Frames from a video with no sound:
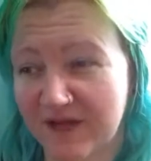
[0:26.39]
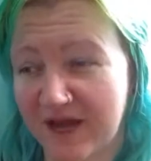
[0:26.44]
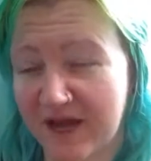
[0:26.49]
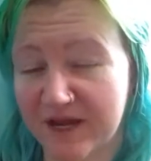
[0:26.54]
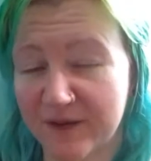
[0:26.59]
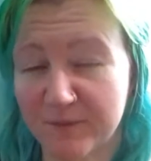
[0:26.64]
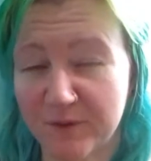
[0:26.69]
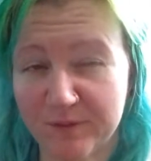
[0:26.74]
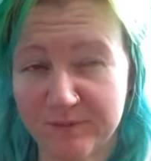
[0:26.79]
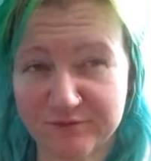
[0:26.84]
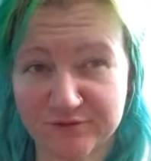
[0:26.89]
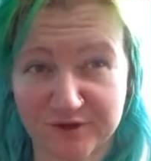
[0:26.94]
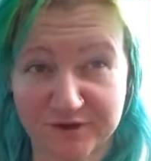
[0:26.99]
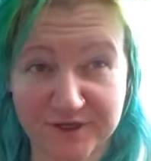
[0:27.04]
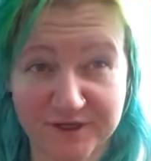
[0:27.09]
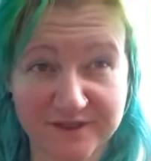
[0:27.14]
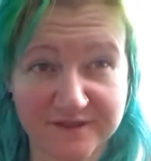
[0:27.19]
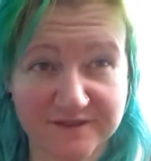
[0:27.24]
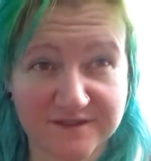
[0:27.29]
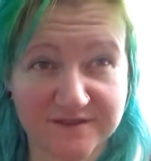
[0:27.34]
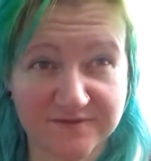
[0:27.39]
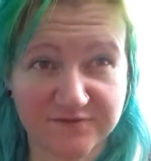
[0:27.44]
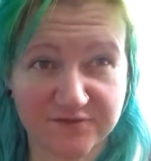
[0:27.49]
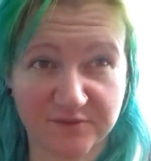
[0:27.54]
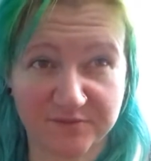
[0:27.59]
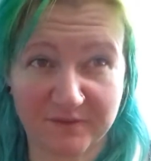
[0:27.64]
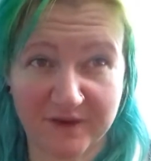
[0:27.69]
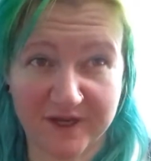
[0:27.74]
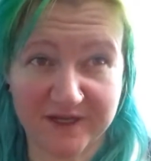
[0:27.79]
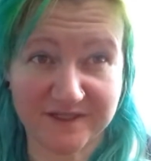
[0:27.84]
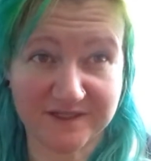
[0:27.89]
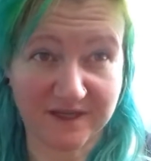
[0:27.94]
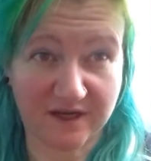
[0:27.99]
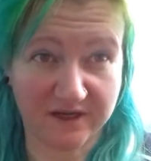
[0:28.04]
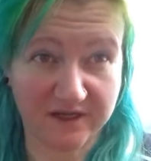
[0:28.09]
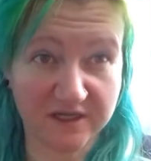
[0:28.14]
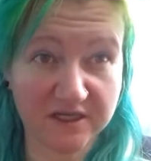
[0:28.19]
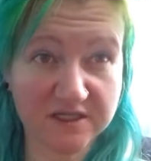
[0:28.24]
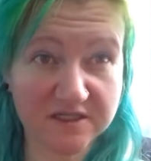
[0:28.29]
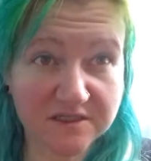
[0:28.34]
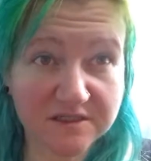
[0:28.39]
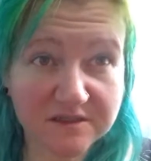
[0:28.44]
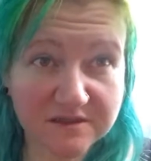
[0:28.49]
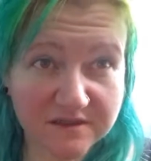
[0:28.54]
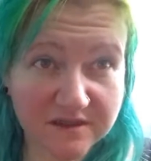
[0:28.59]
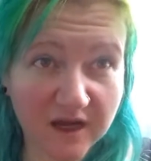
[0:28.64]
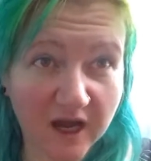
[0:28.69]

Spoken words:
animal products from my diet.